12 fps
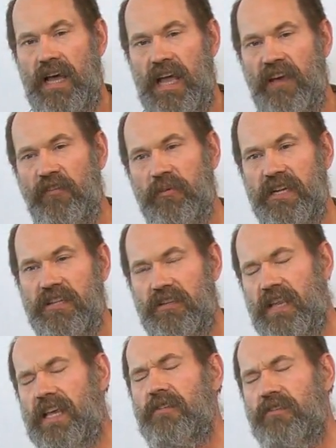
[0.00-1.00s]
Everyone
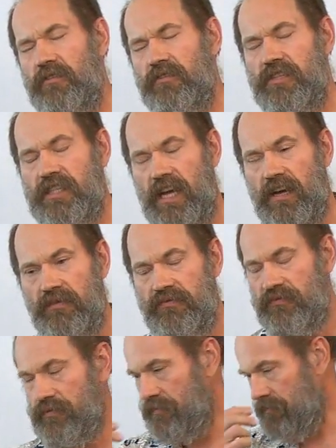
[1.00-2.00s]
think to
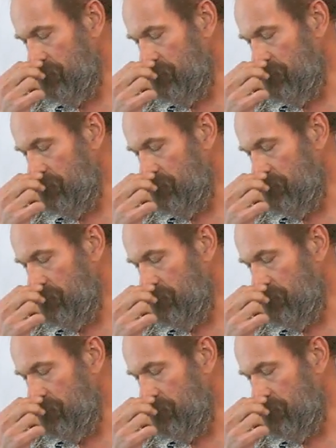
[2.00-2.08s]
yourself,